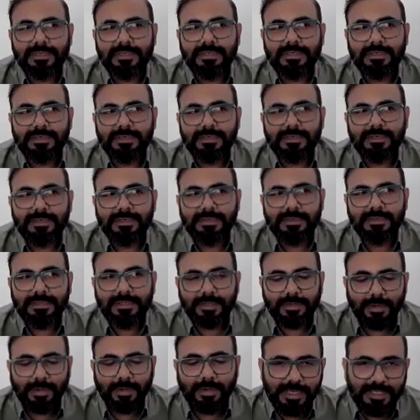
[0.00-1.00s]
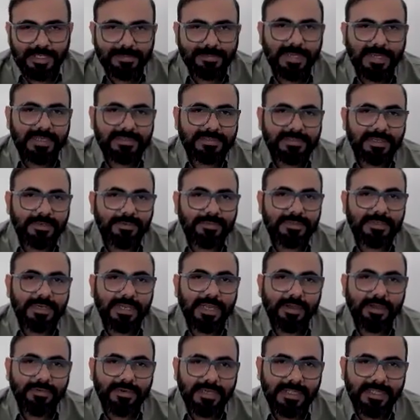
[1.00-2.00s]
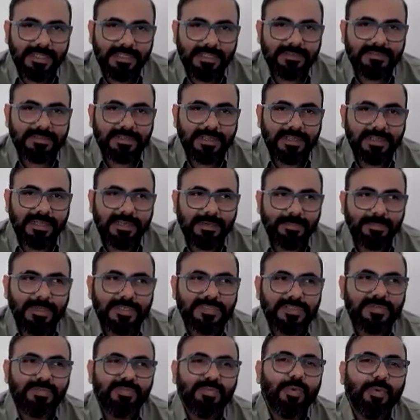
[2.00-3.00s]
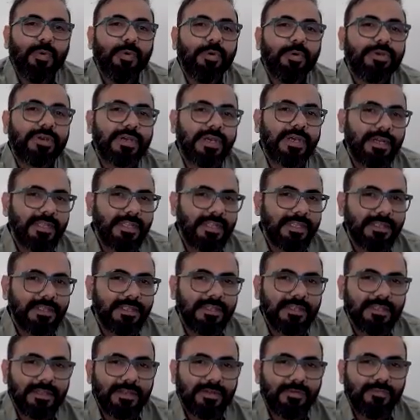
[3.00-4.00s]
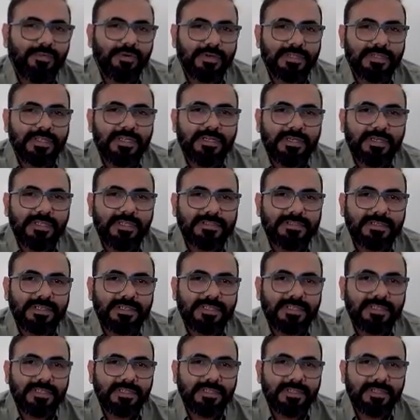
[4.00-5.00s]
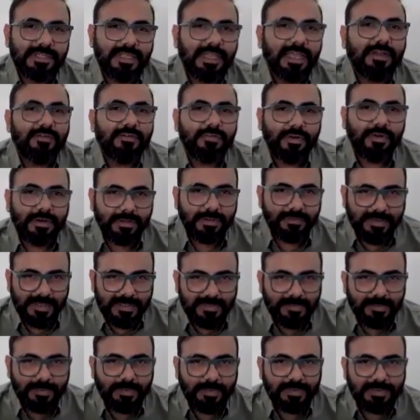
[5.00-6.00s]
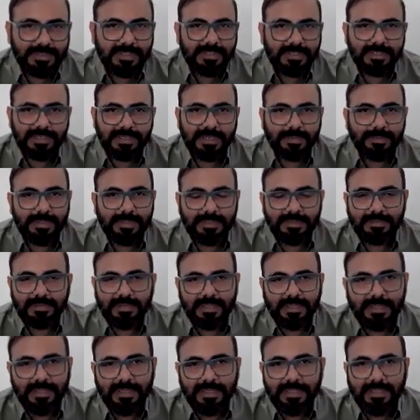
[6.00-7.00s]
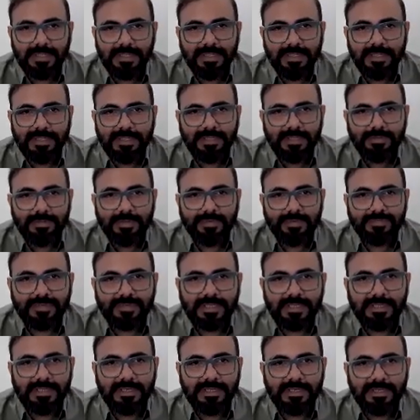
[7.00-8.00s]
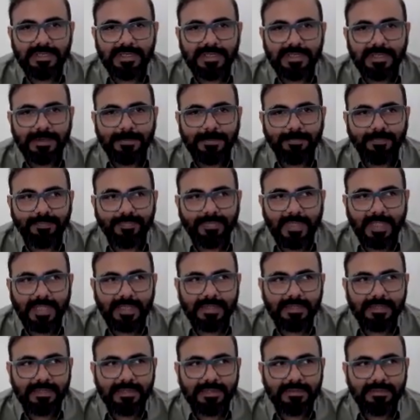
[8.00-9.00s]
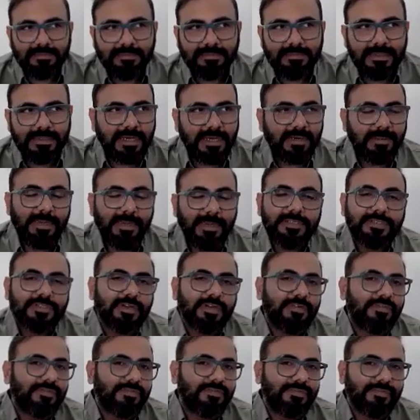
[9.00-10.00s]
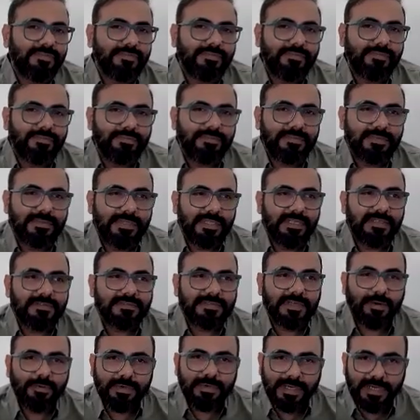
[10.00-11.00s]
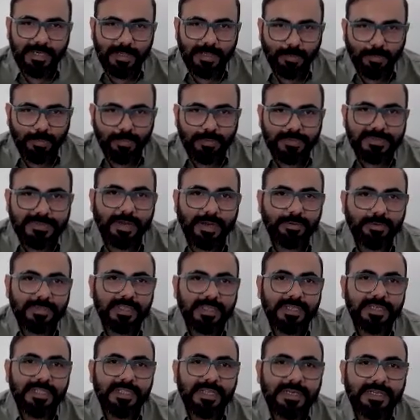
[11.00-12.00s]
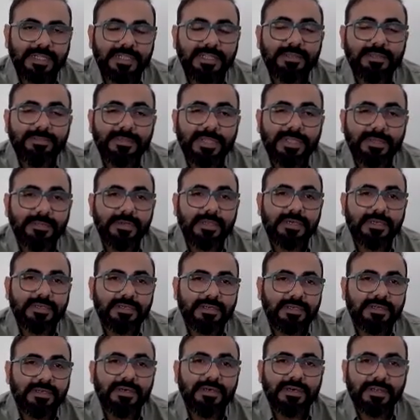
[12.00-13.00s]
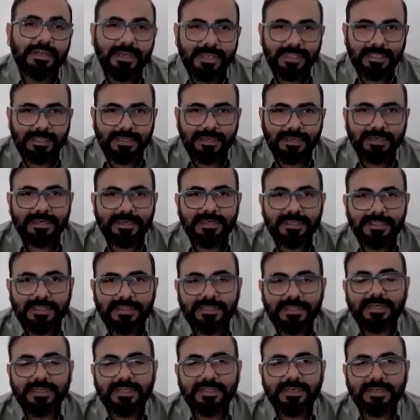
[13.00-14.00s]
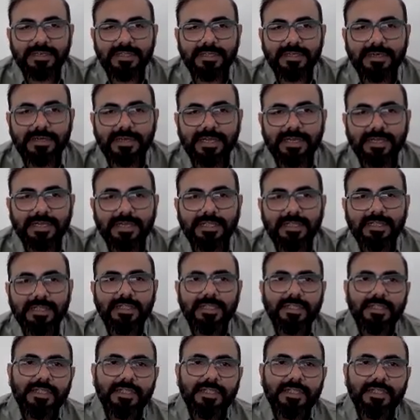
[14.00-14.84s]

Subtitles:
the, the college pass out nowadays are much more ready for the industry. They have a lot of exposure. I mean, you have seen there are a bunch of things out there, tools out there that help them learn earlier in their career, right?